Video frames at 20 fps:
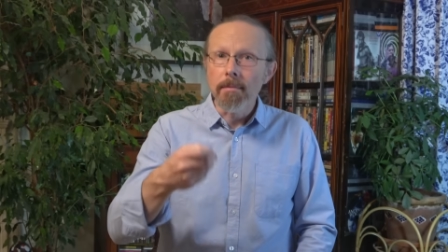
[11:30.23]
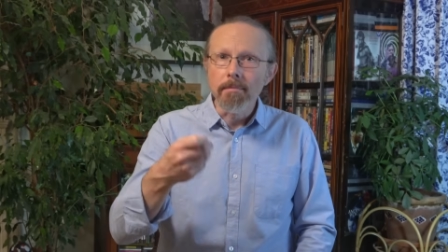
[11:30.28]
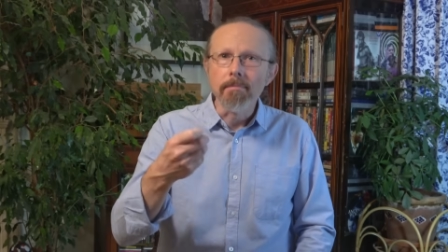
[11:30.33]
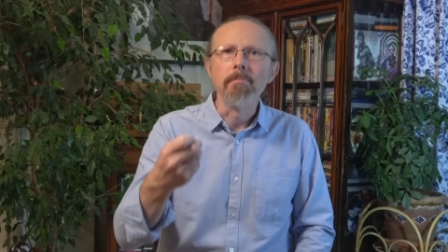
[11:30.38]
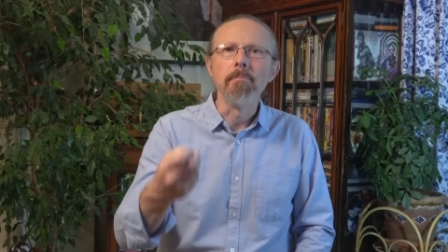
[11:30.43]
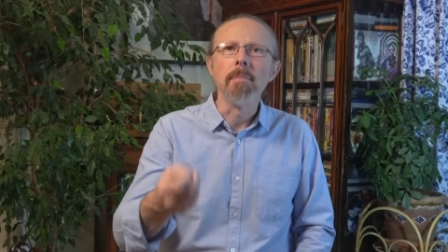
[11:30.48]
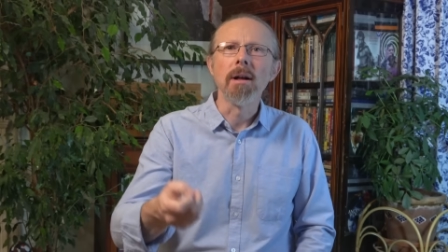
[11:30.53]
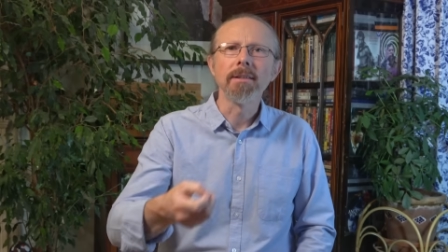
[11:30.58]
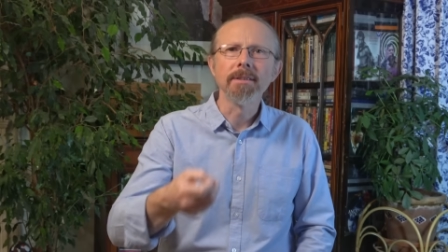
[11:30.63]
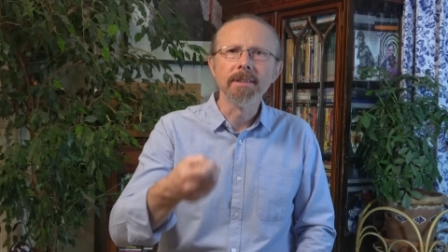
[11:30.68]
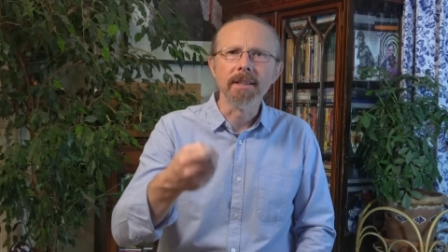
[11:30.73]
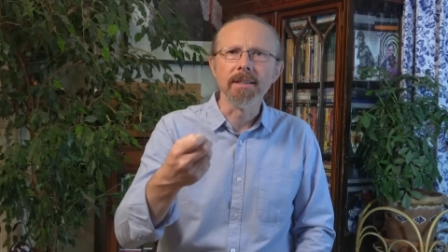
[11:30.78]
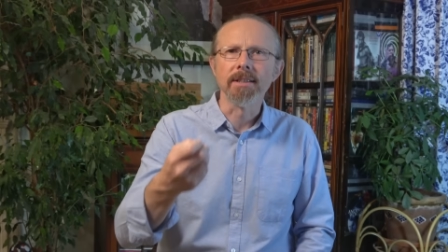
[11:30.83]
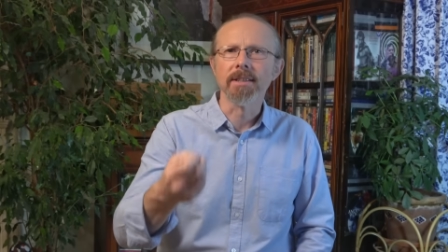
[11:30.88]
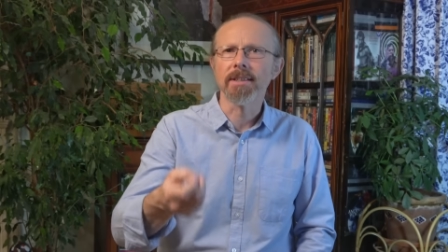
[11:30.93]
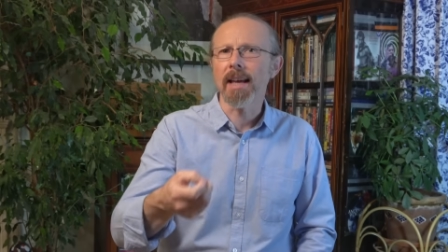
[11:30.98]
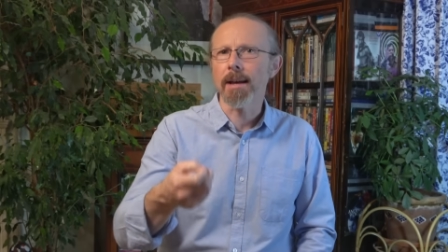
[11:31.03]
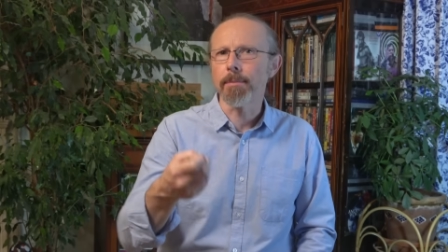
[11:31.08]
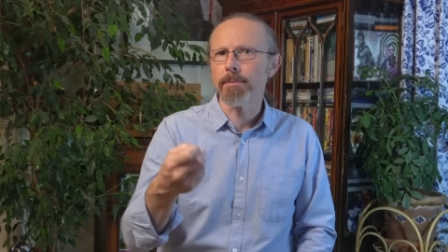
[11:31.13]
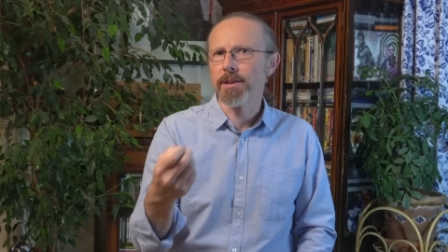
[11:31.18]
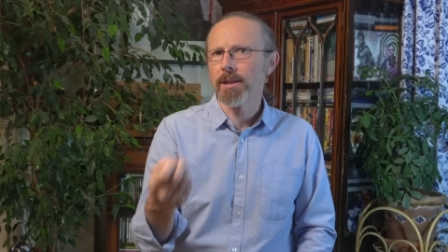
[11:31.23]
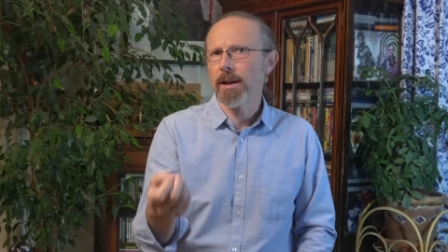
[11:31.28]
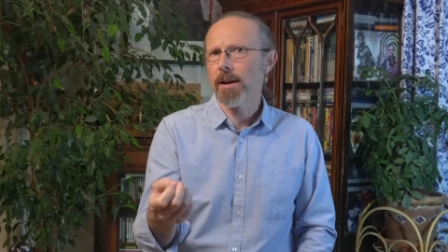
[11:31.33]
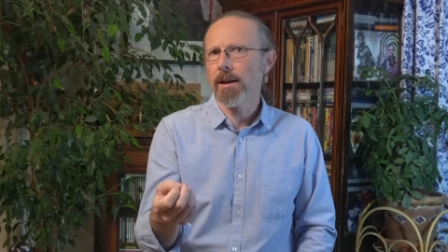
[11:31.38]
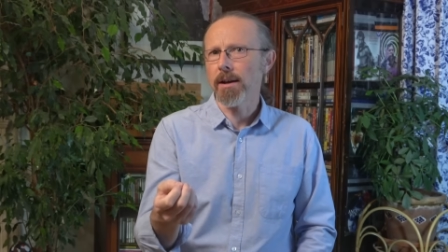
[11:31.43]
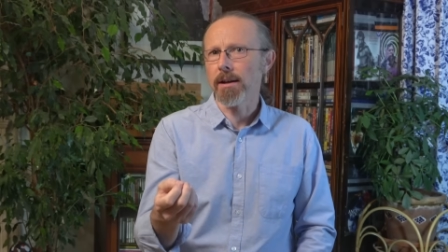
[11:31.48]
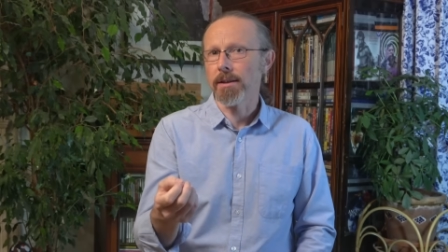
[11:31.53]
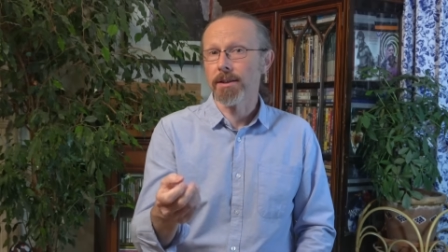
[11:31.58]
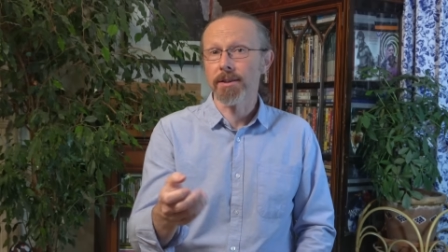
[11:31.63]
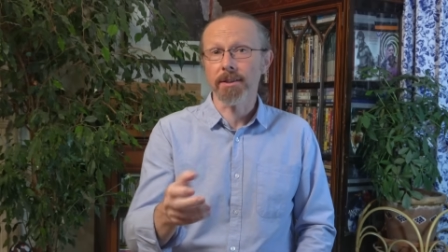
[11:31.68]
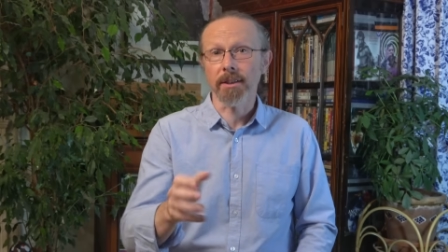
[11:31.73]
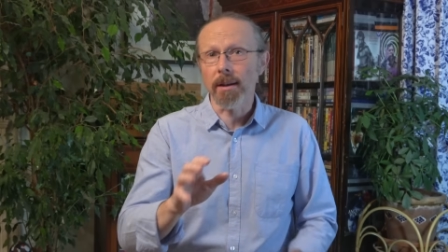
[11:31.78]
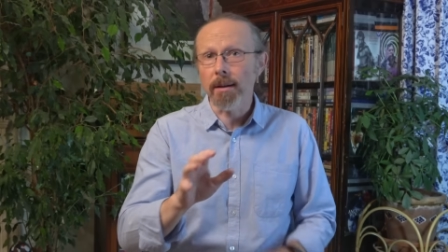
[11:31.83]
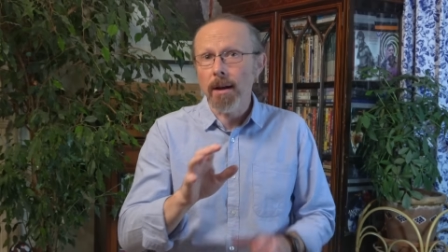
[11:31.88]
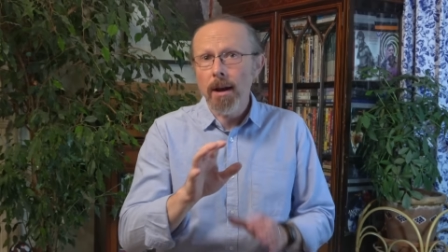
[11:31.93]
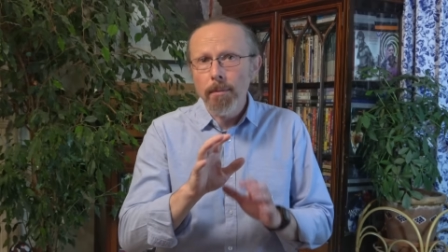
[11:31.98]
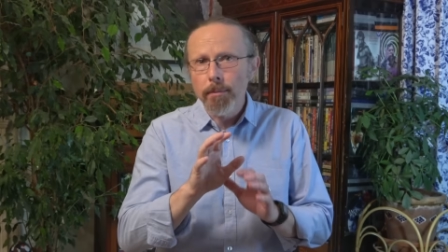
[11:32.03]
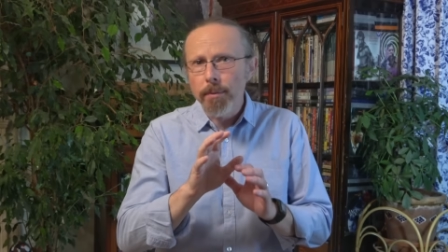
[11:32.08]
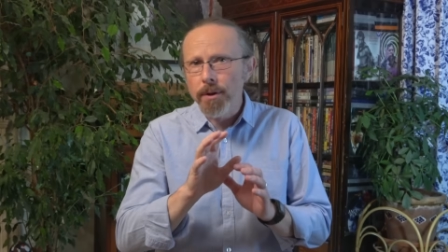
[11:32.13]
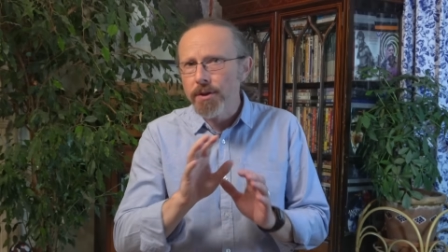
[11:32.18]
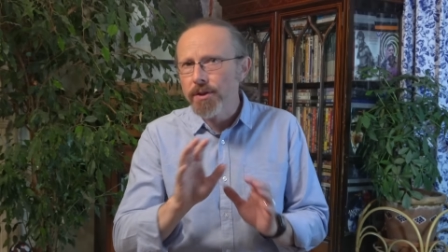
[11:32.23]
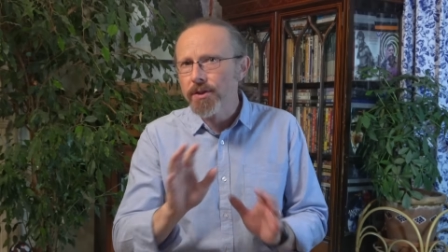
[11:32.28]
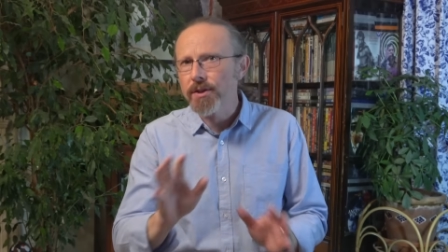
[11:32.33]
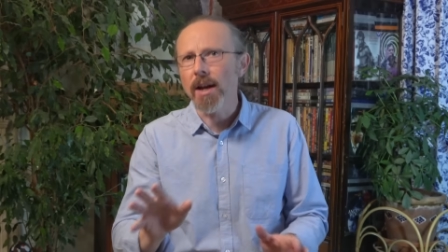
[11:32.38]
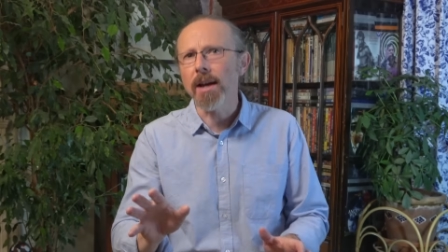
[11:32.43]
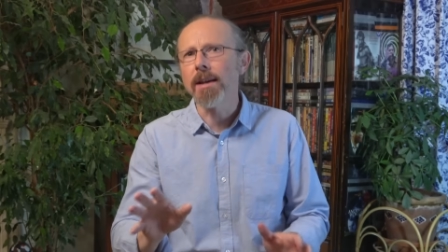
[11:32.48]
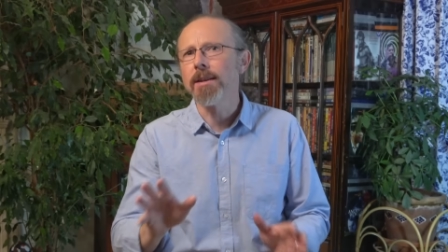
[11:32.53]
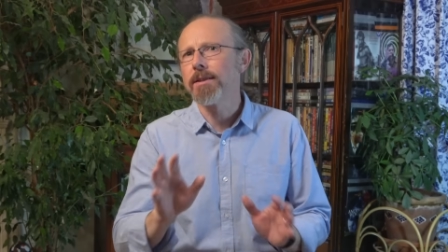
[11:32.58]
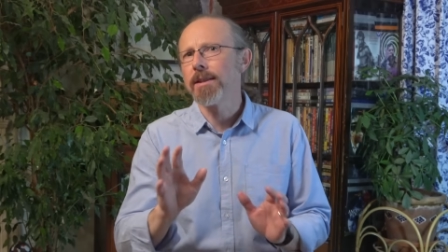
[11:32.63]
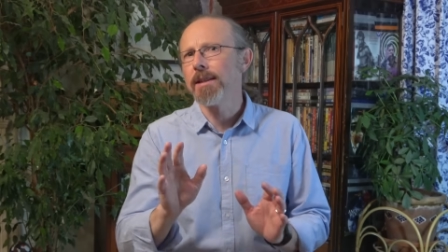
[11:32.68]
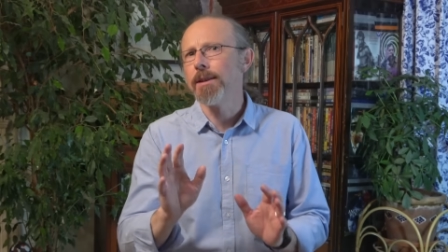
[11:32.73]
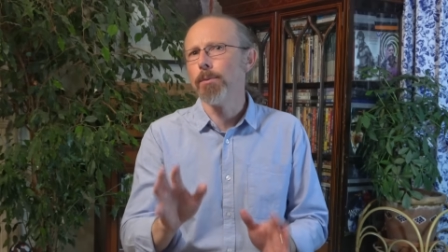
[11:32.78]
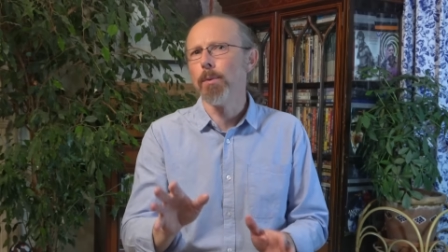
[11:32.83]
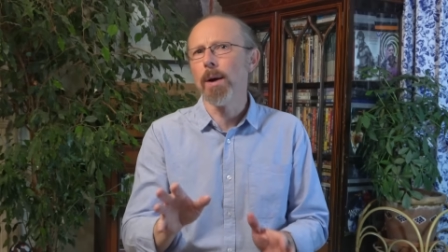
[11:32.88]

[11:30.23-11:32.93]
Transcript: multi-step tasks are precisely